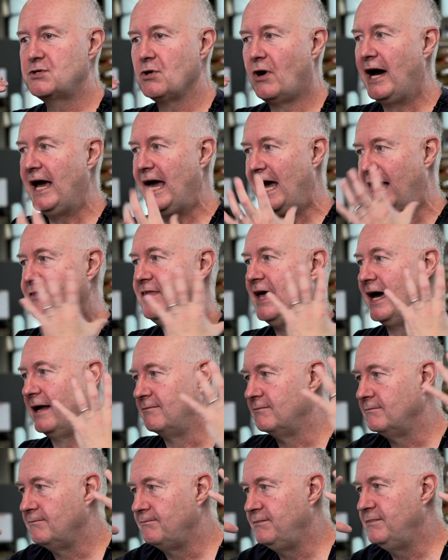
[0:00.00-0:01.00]
I had that
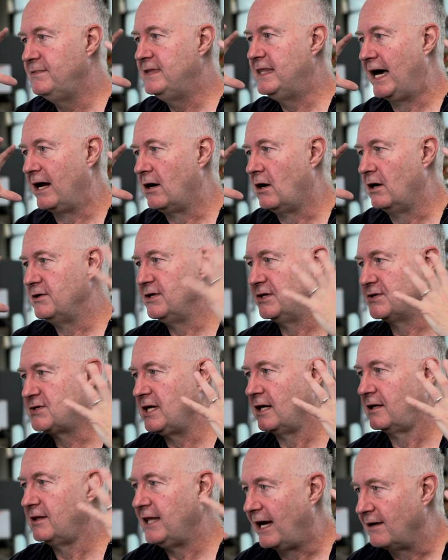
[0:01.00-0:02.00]

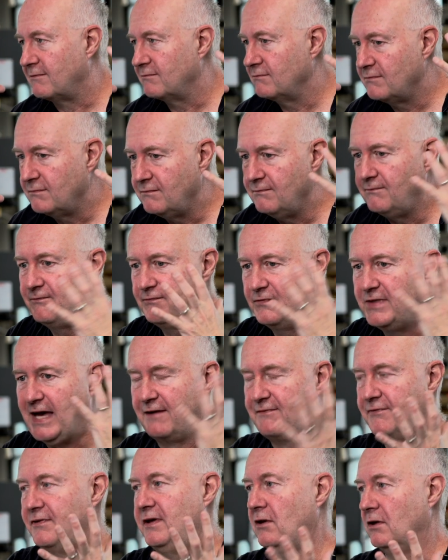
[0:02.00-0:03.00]
artistic, that
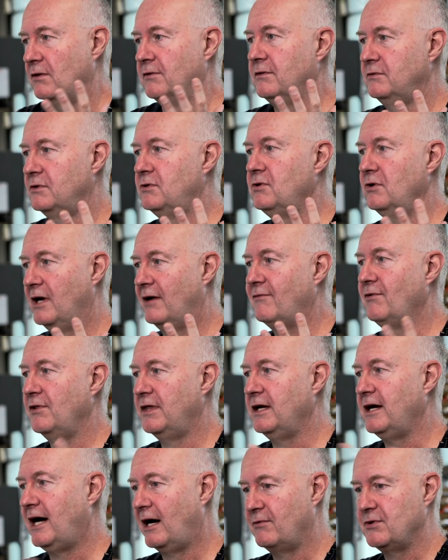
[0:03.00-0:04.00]
feel to
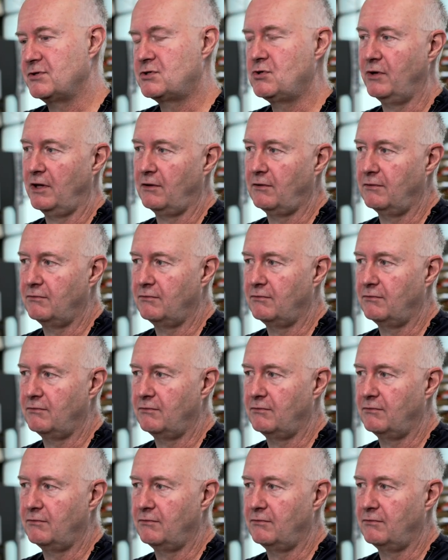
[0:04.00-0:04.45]
everything I was doing